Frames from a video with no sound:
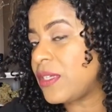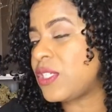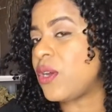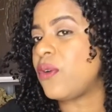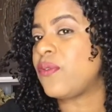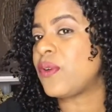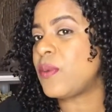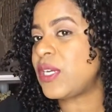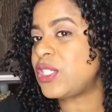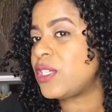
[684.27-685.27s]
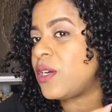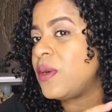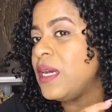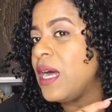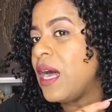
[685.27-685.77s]
So for a wash and go,
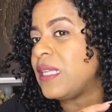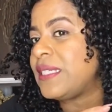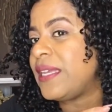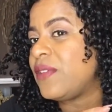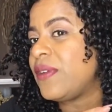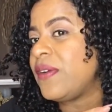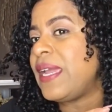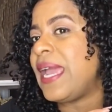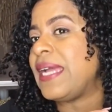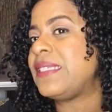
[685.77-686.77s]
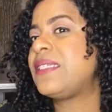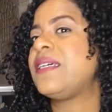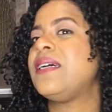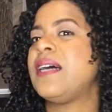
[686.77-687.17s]
I'll take the very end.